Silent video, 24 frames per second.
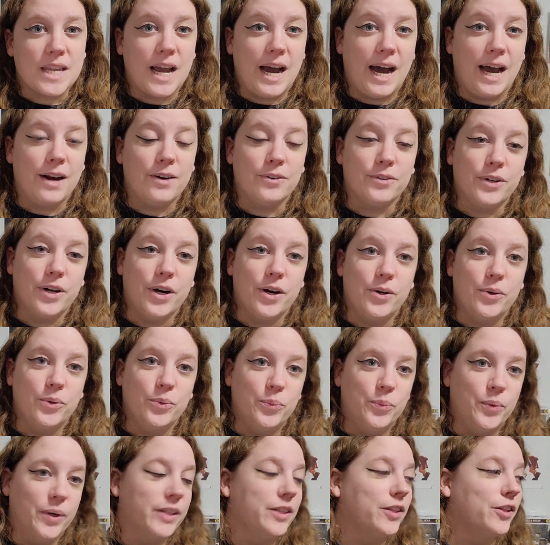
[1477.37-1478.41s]
I don't know
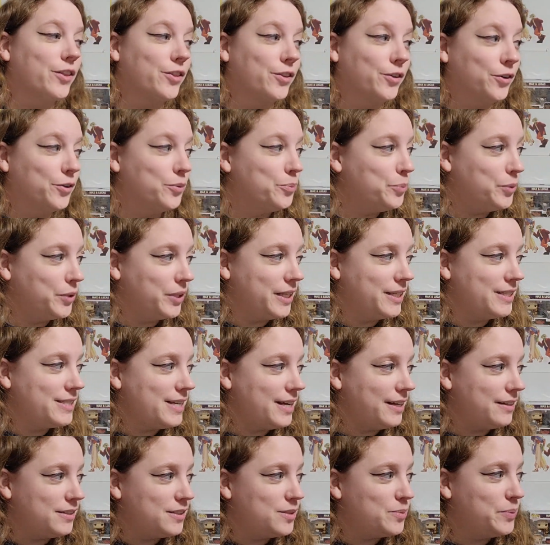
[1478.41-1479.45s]
what the third book
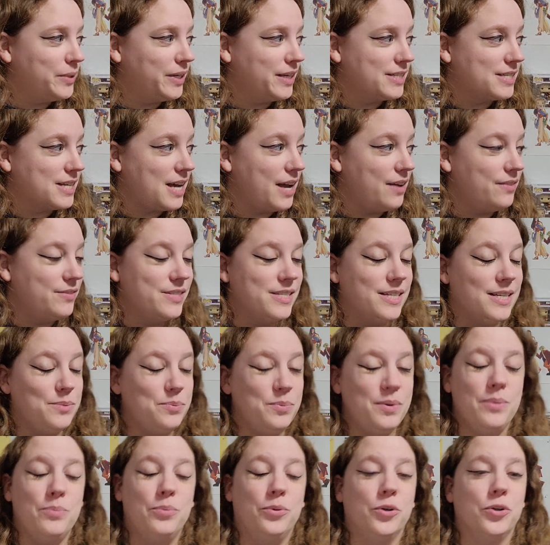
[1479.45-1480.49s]
entails because I've
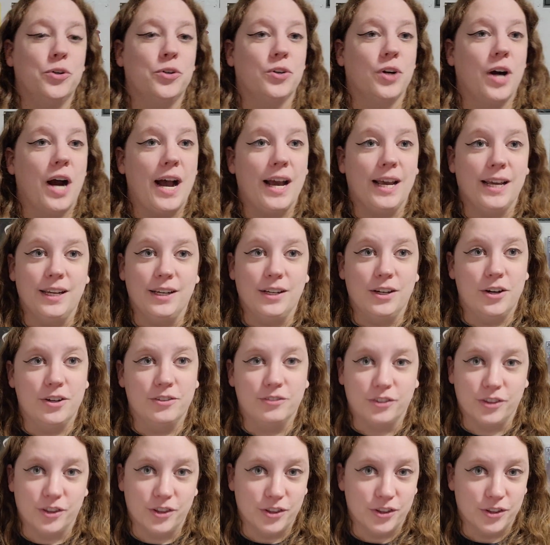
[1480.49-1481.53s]
seen people crying
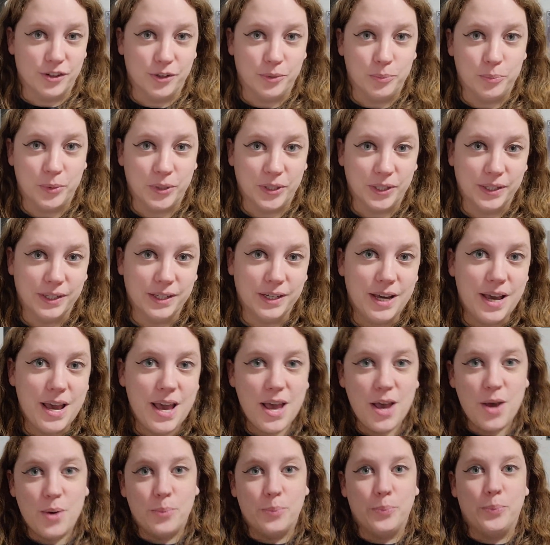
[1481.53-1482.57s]
over the third book,
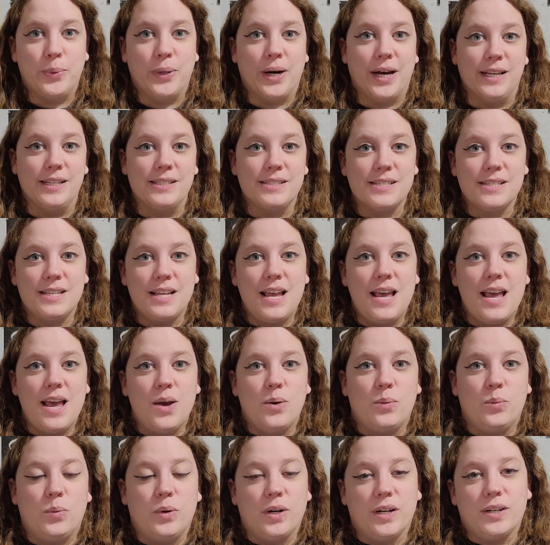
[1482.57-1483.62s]
but
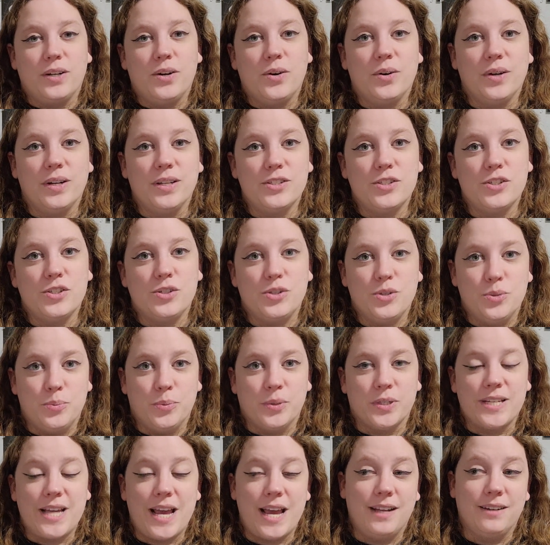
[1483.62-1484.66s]
we're going to
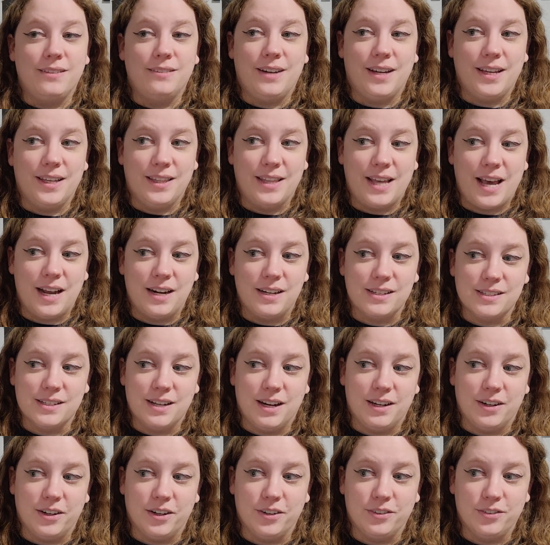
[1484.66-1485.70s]
pretend like that is
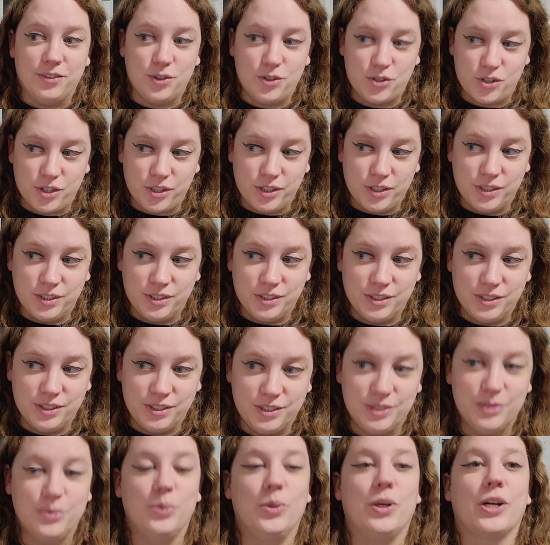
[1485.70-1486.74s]
not in our future.
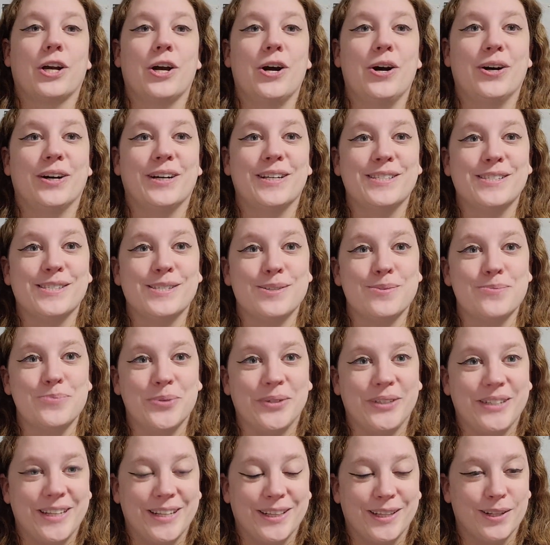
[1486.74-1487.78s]
We're going to
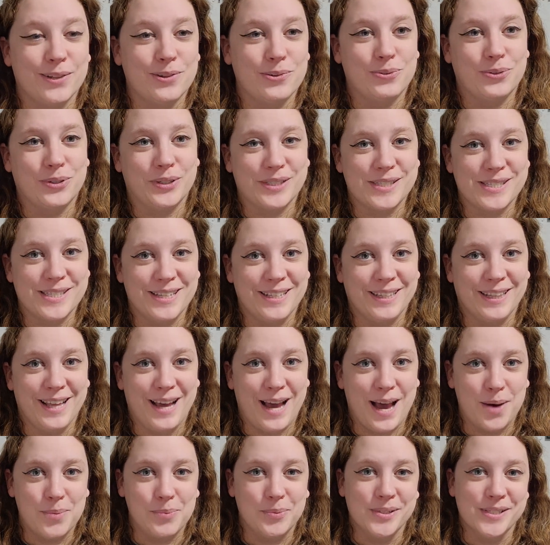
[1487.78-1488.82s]
pretend that the worst thing that
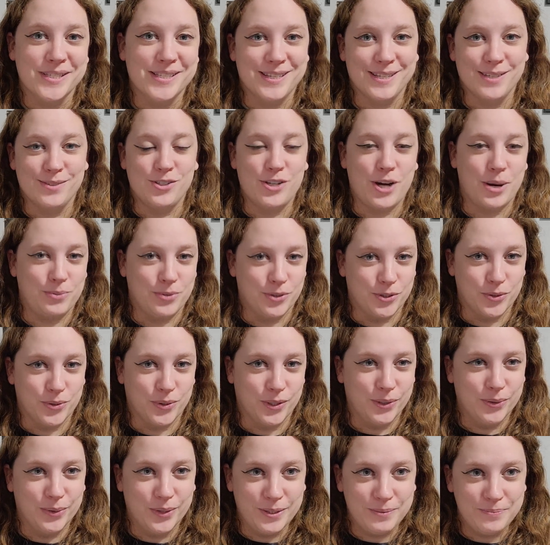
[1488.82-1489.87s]
happens is chapter
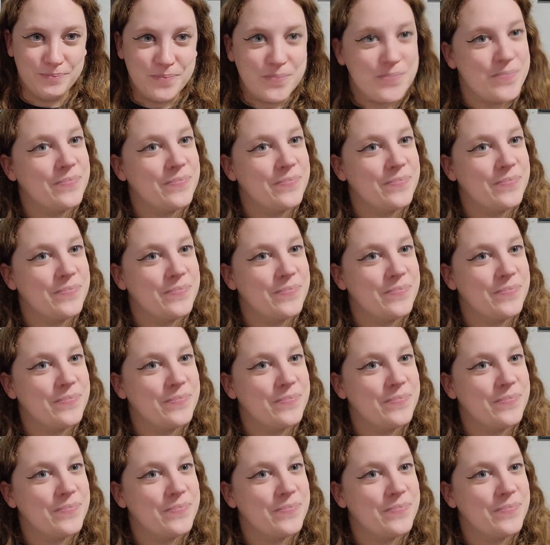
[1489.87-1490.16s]
21.